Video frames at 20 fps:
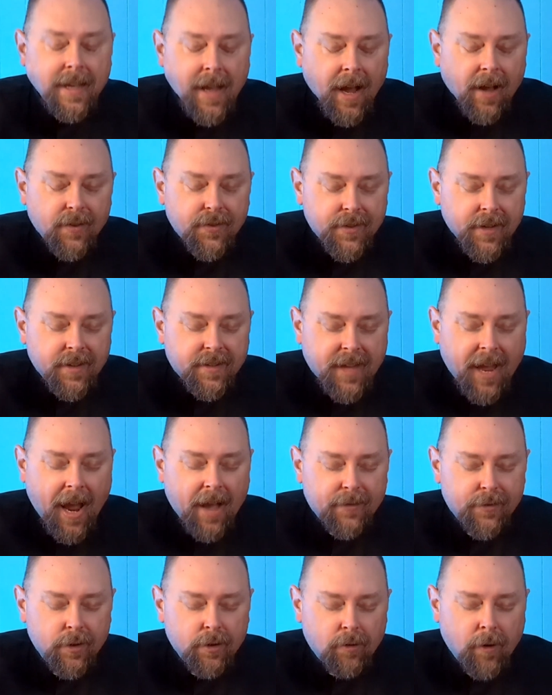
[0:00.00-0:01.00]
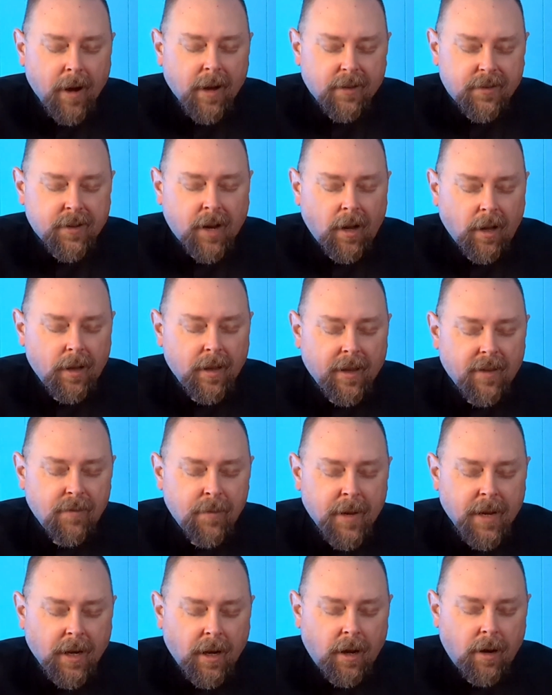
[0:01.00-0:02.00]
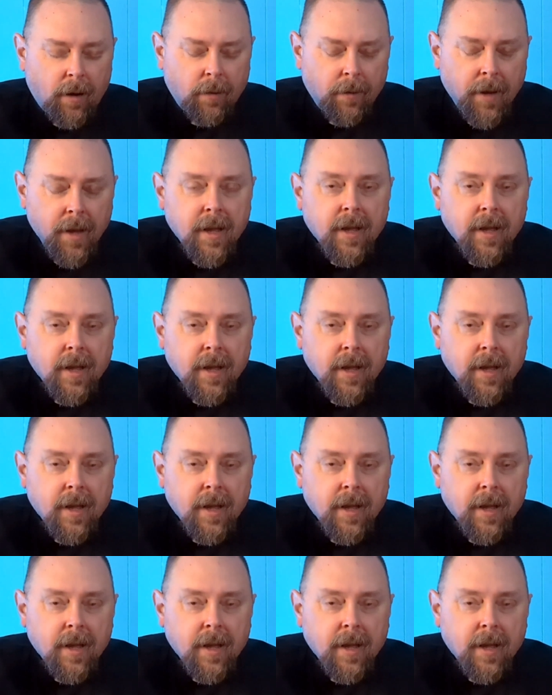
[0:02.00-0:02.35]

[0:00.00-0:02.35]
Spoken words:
Yes, it's Castle Greyskull, leave me alone.